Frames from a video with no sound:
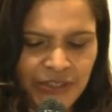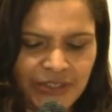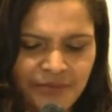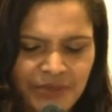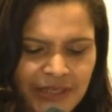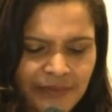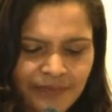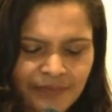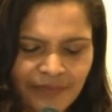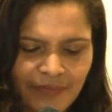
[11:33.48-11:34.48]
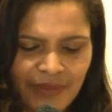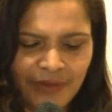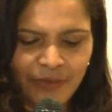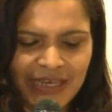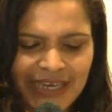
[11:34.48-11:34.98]
me when
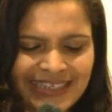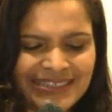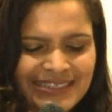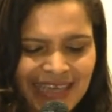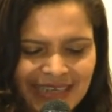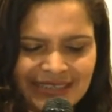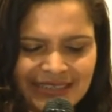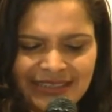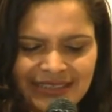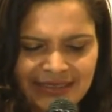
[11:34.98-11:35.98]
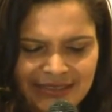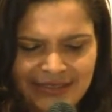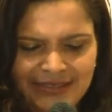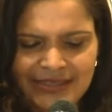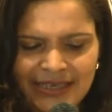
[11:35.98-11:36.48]
I had silently
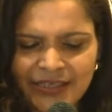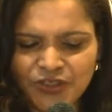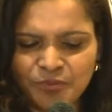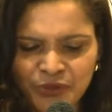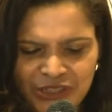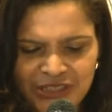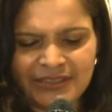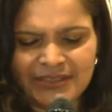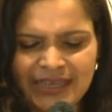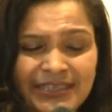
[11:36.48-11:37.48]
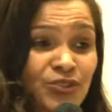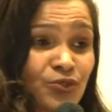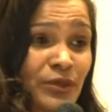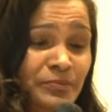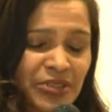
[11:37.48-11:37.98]
decided to put it aside as too
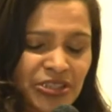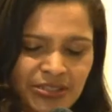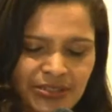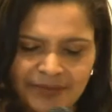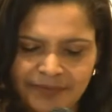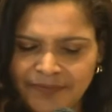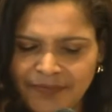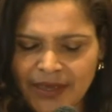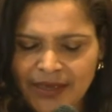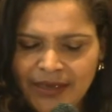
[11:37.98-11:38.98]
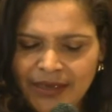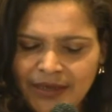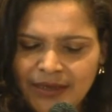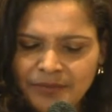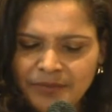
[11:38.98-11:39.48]
ambitious.
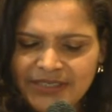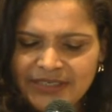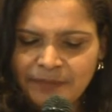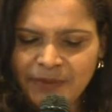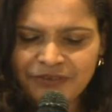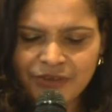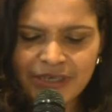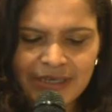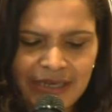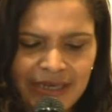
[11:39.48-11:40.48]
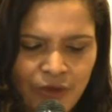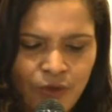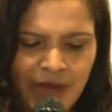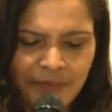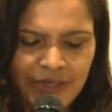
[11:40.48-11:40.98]
Mr. Patrick Nana
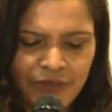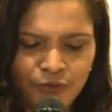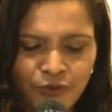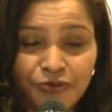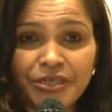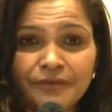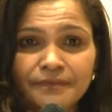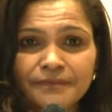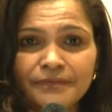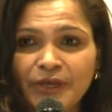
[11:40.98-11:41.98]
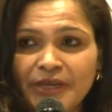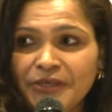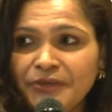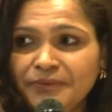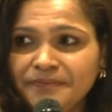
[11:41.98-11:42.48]
Dumorin, where are you?